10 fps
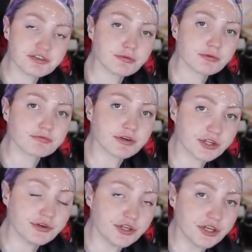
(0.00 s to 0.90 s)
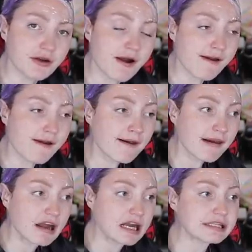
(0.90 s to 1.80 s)
virtual reunion
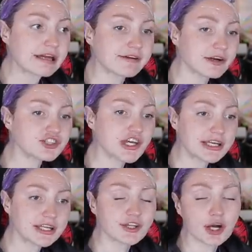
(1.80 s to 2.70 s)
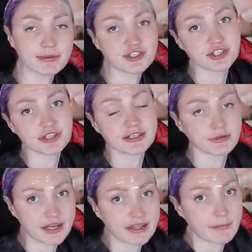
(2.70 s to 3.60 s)
and they're not taking the opportunity
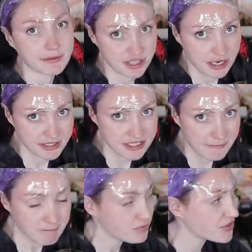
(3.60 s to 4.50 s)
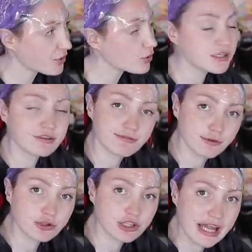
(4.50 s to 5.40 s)
to wear their pajamas. They're all in
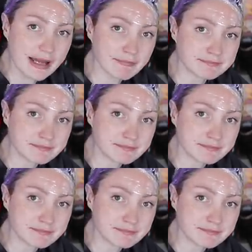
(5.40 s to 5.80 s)
full glam.